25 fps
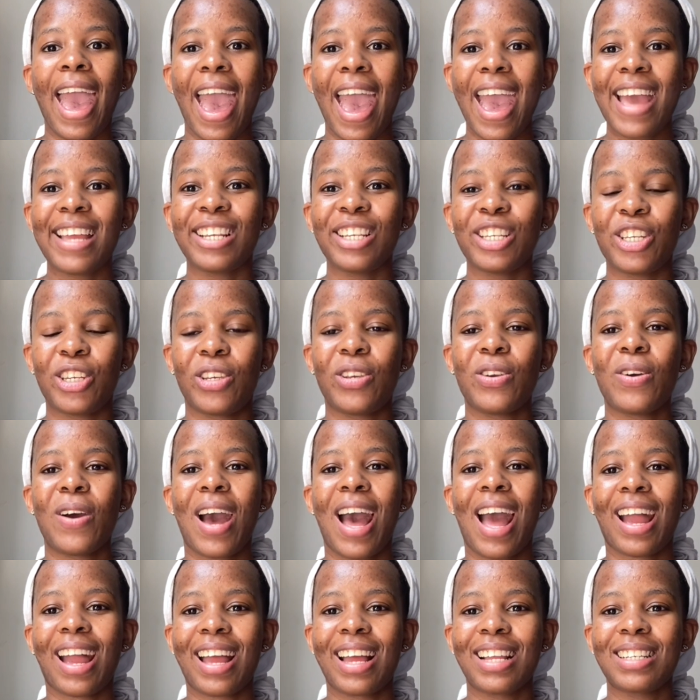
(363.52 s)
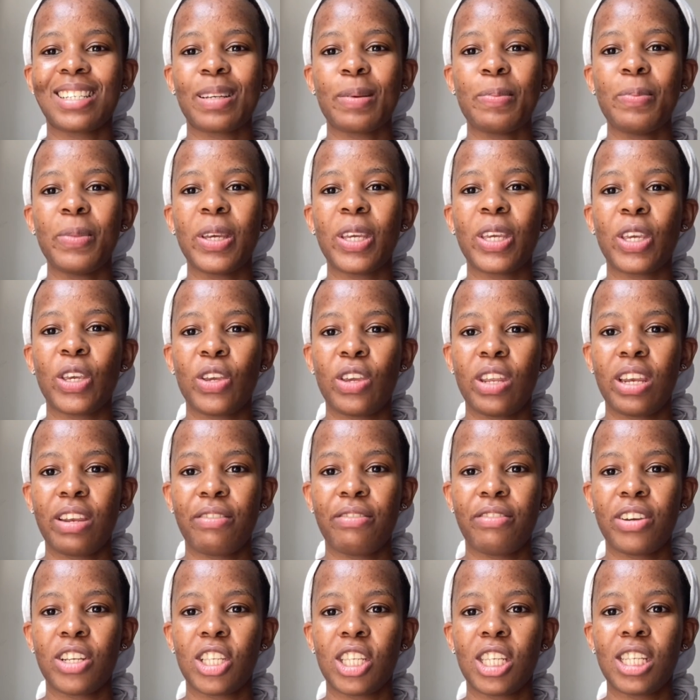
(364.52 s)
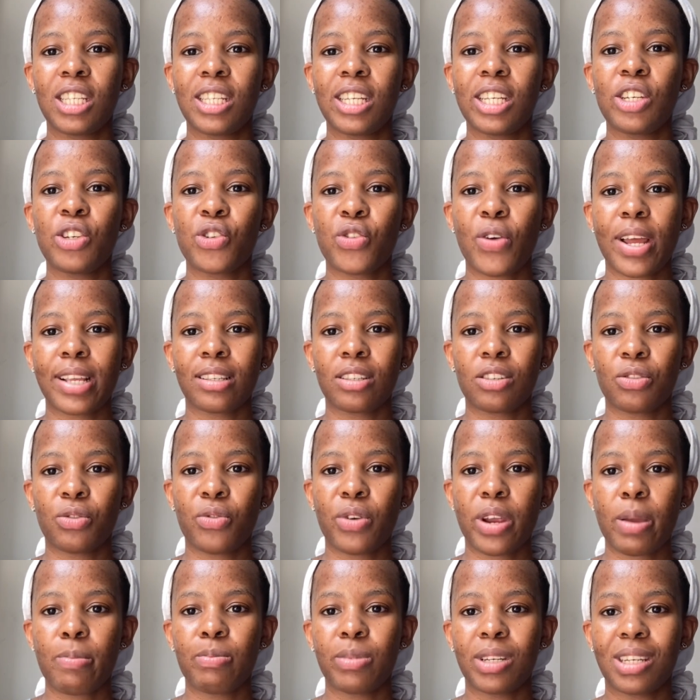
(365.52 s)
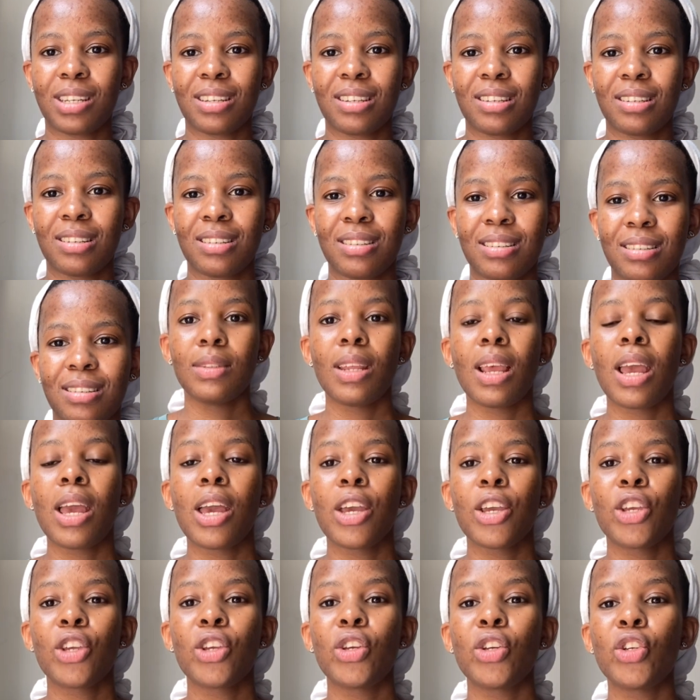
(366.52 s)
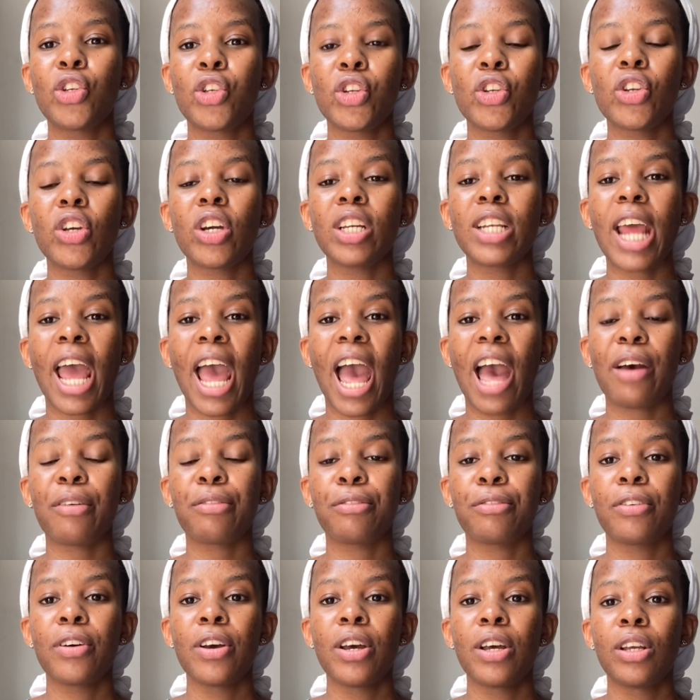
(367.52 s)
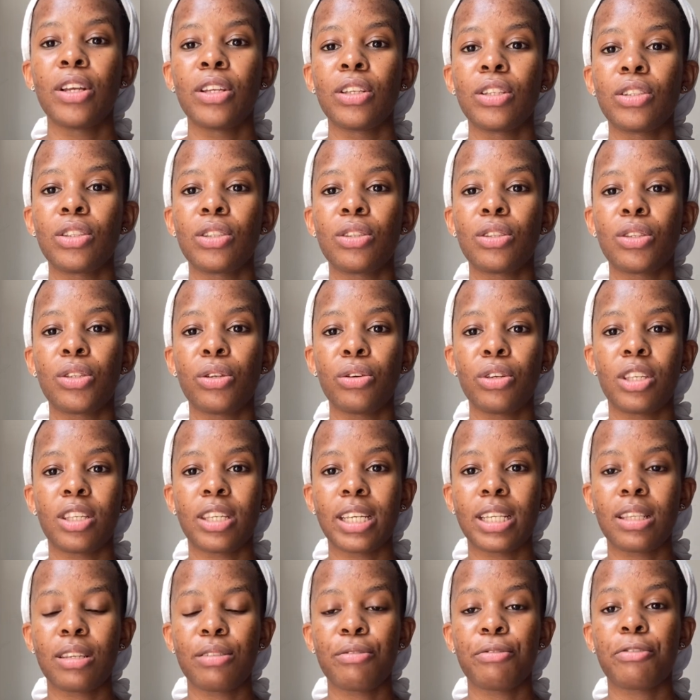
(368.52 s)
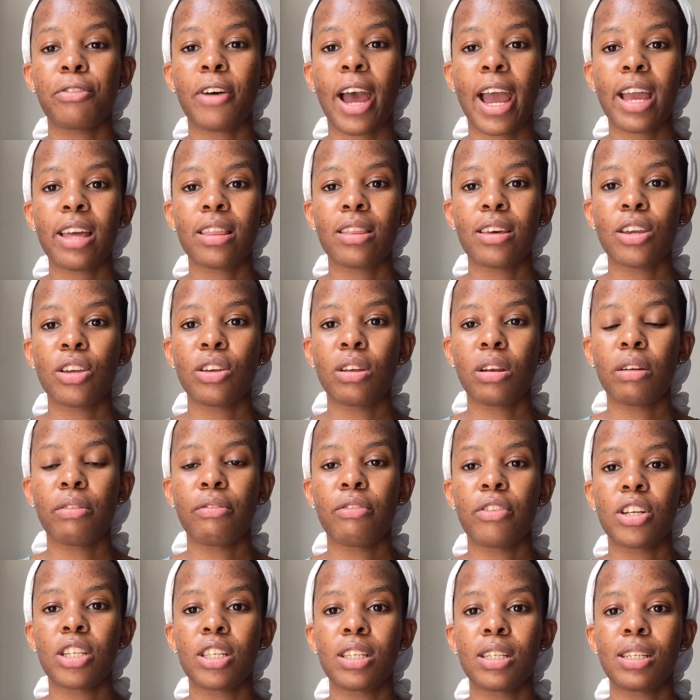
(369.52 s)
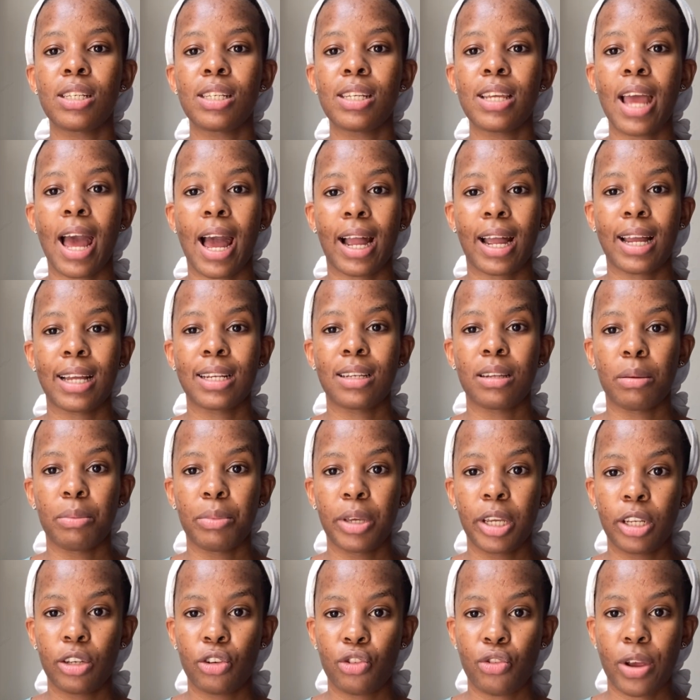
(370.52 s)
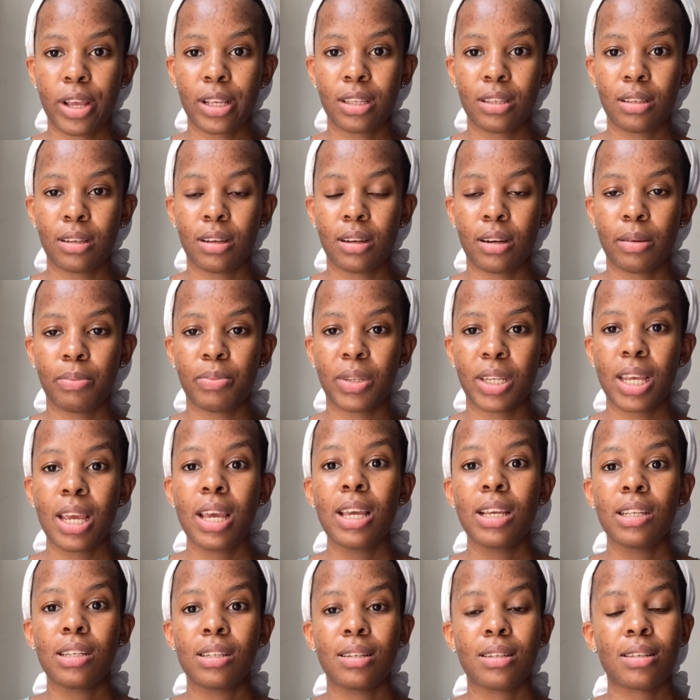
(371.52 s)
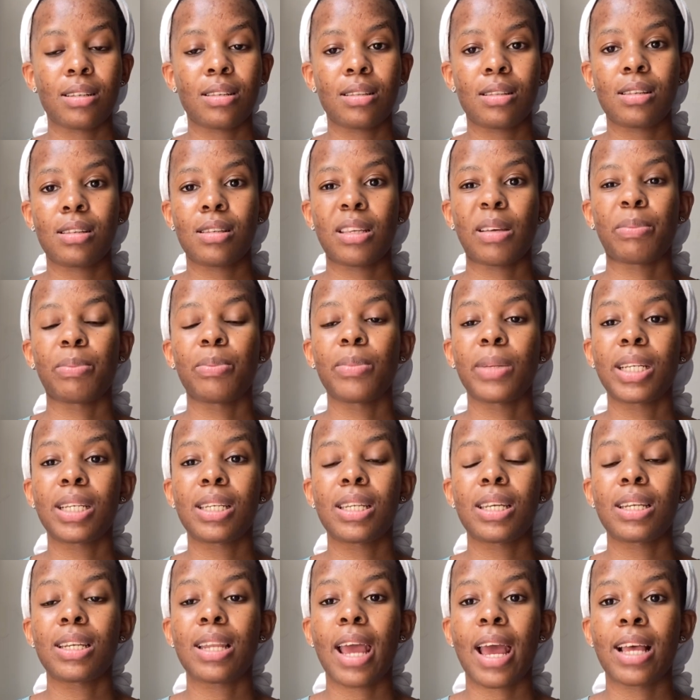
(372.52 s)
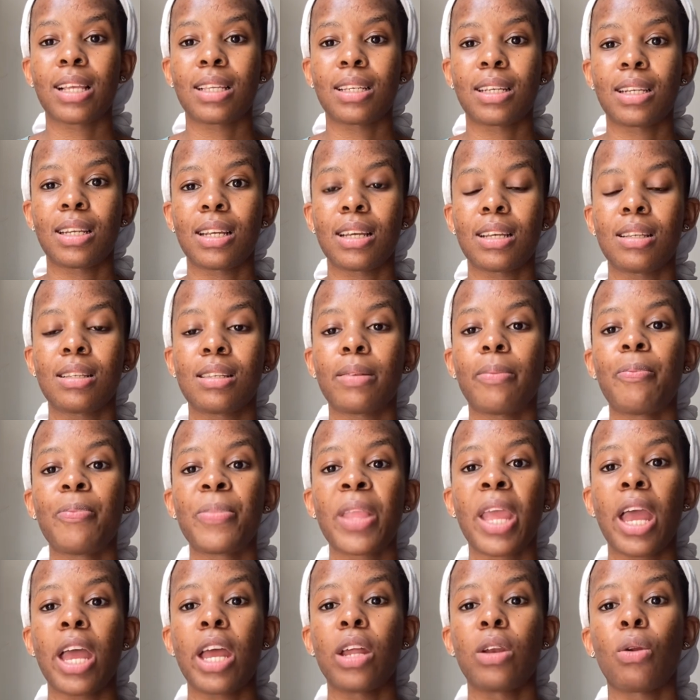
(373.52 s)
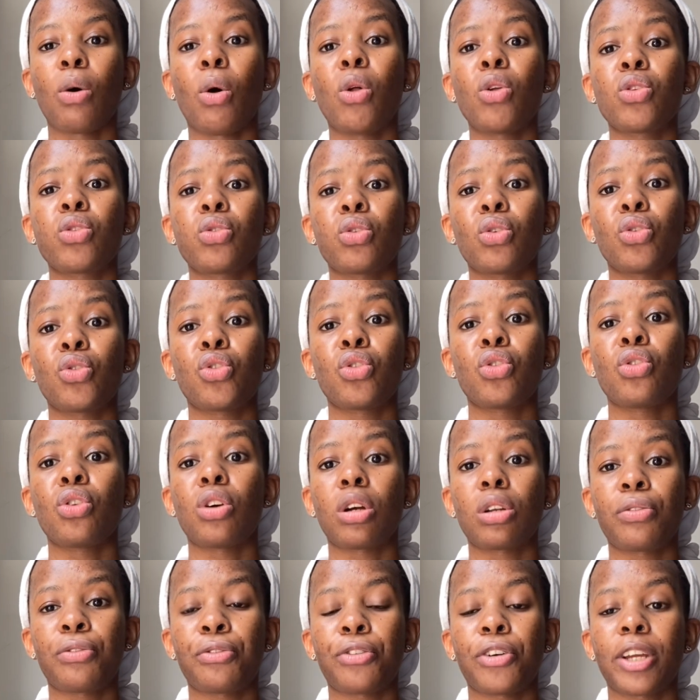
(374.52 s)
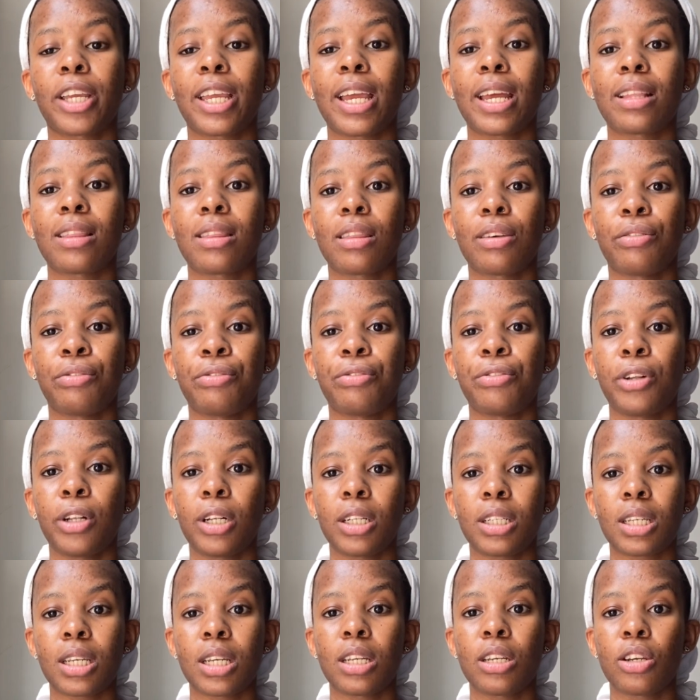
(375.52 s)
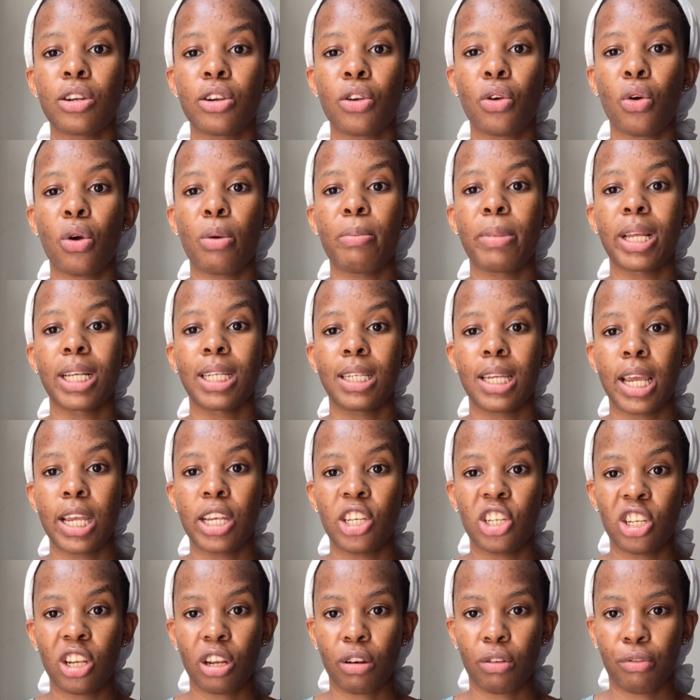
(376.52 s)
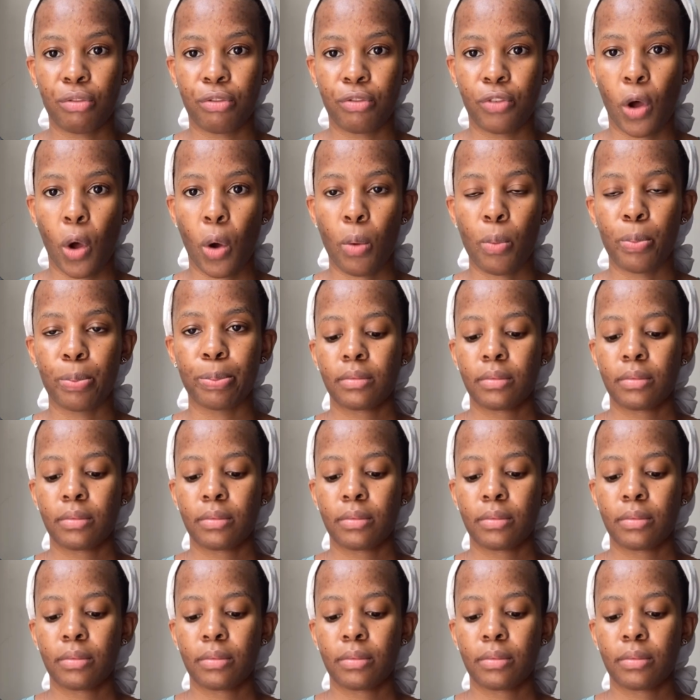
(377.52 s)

and your academic university transcript. You do not have to certify the university academic transcript, just submit it as it is. And also do not forget the filled in recommendation form.